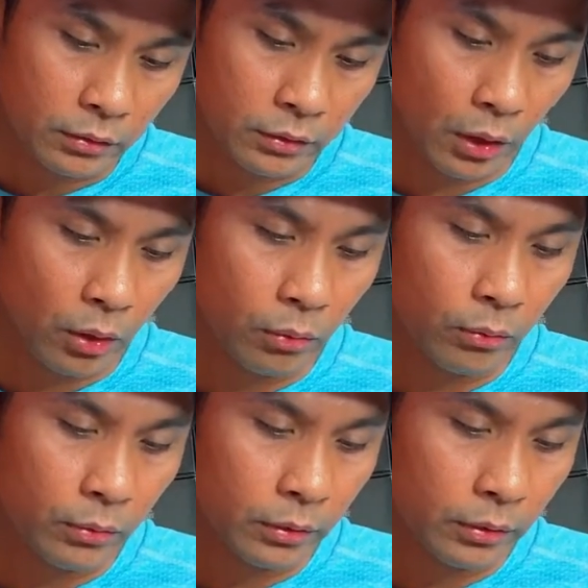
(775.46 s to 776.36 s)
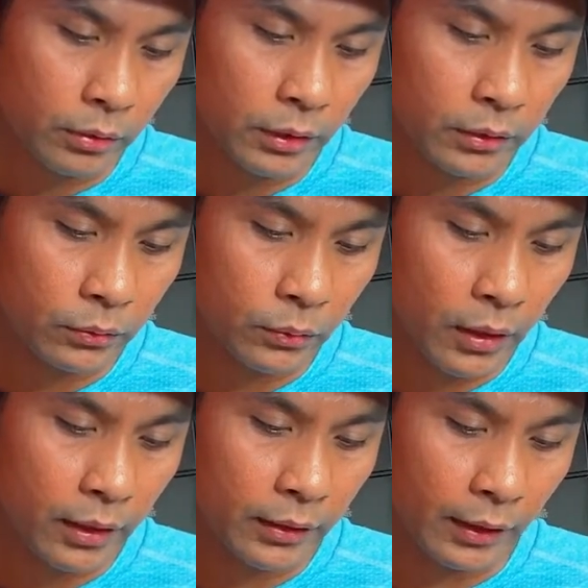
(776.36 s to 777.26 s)
So this
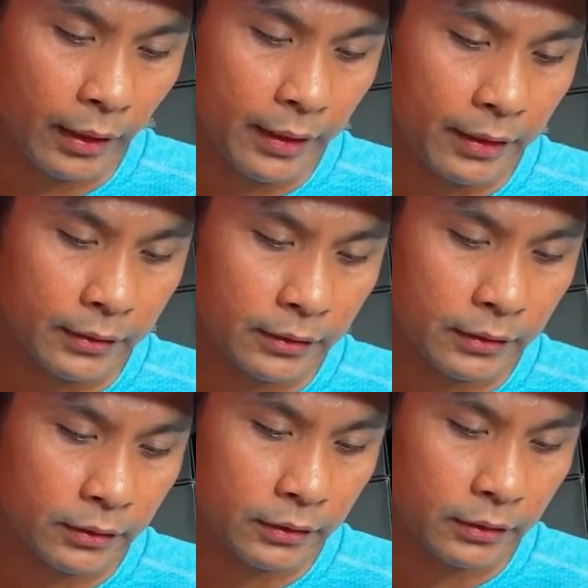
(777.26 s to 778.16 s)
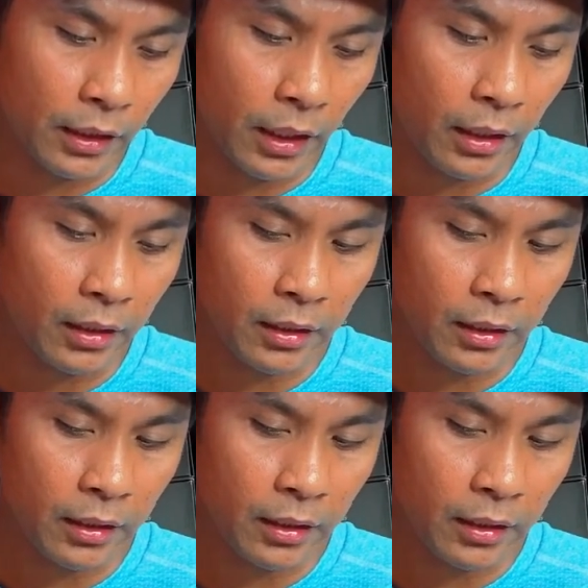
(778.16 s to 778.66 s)
one is the